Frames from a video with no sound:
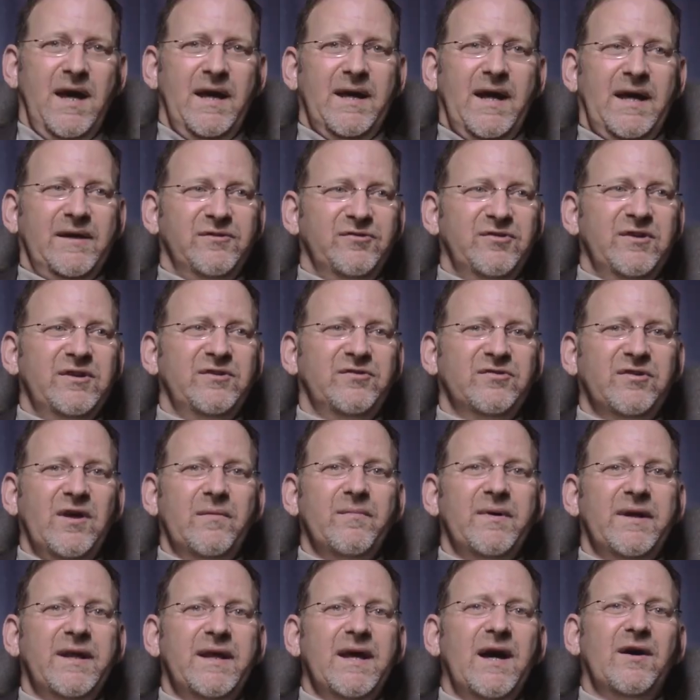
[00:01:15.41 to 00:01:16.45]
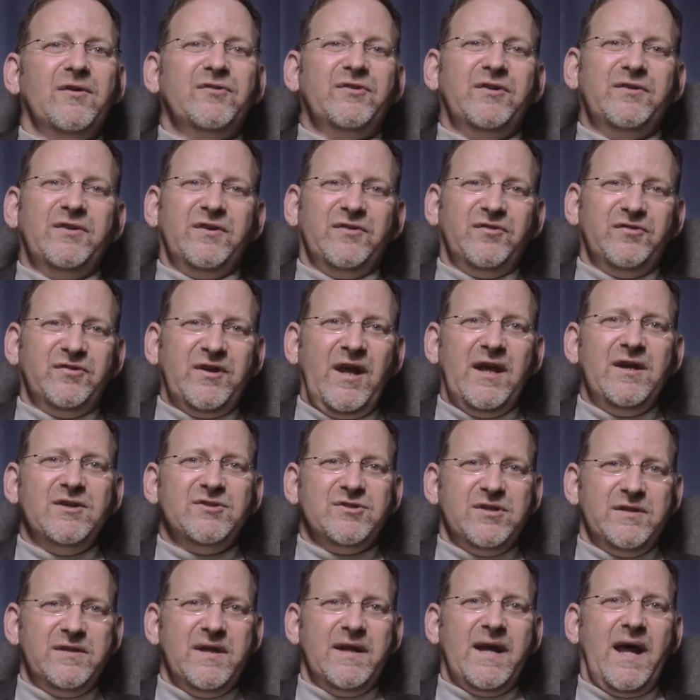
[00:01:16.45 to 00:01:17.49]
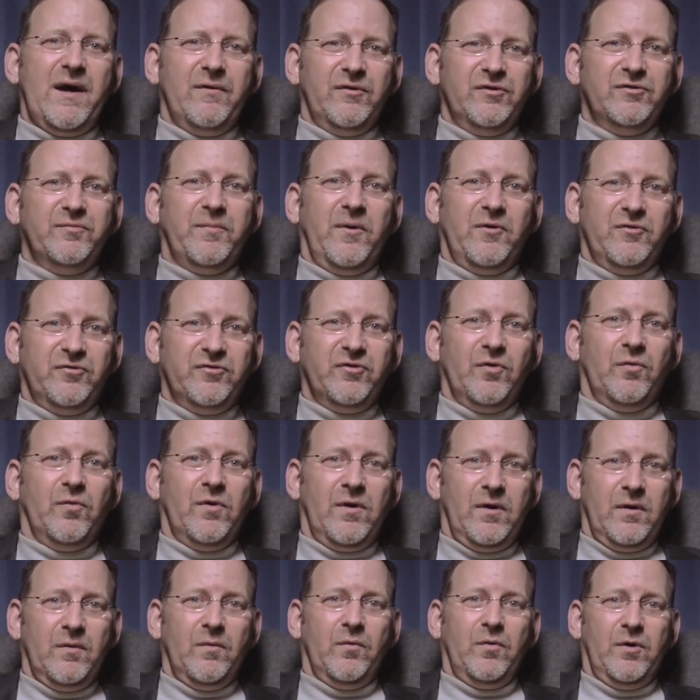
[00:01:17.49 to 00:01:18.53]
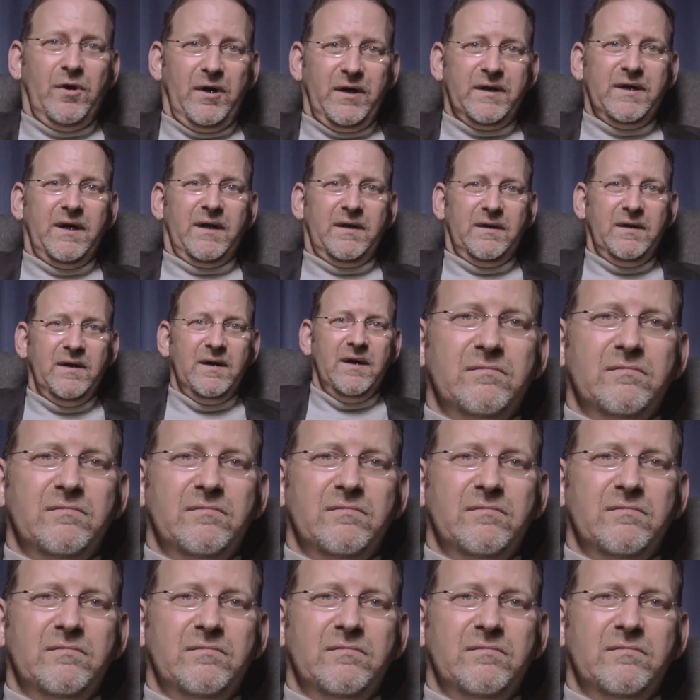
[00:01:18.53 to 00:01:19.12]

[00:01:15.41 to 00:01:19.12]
and I see somebody else at the station that I was supposed to work in.